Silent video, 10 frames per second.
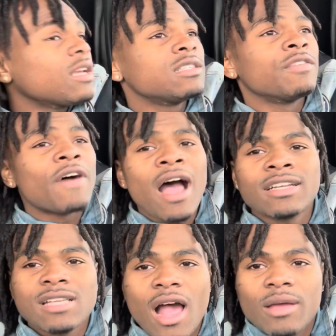divine
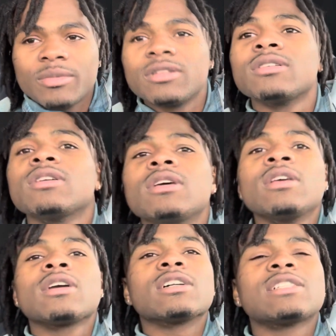timing,
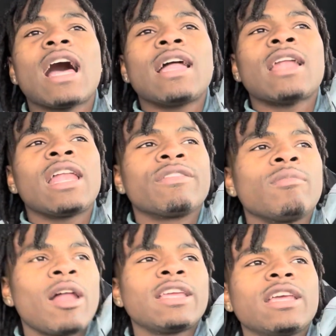because not
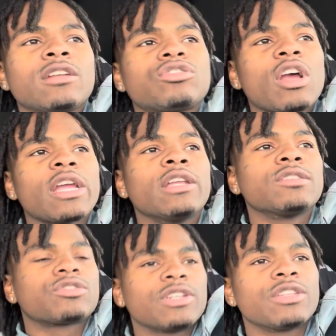everybody get in the trucking
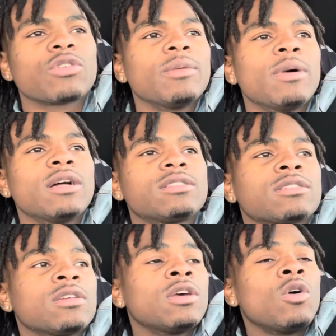industry in 3 months
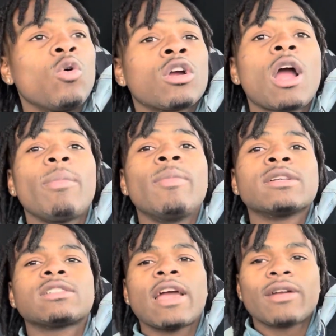or a couple
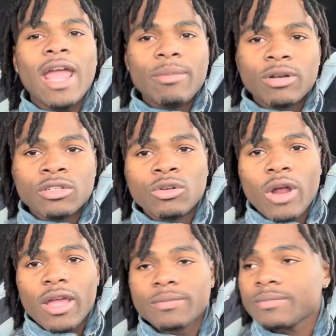months later able to do
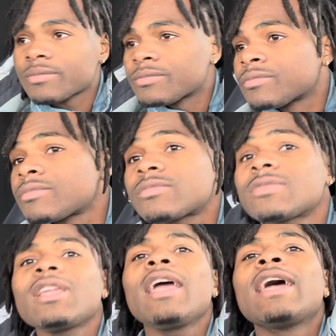that.
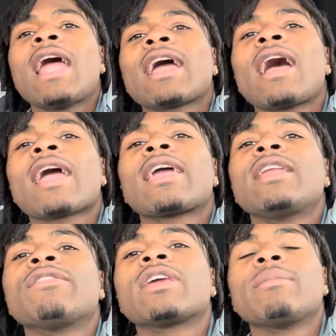And I can't
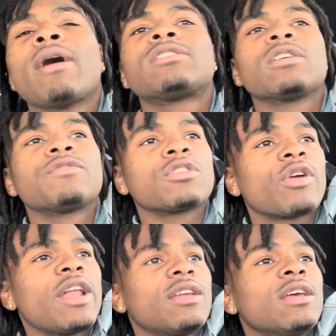even give myself the
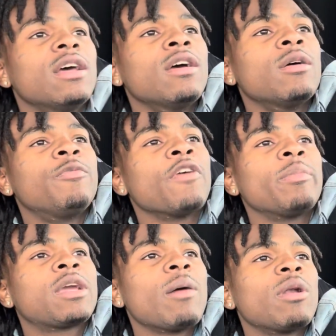credit for
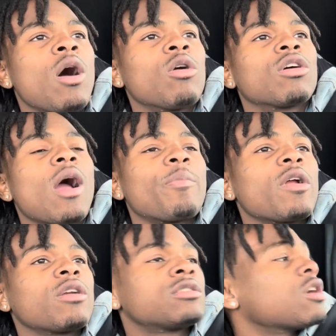becoming an
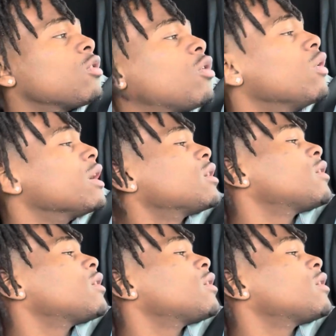owner-operator so quick,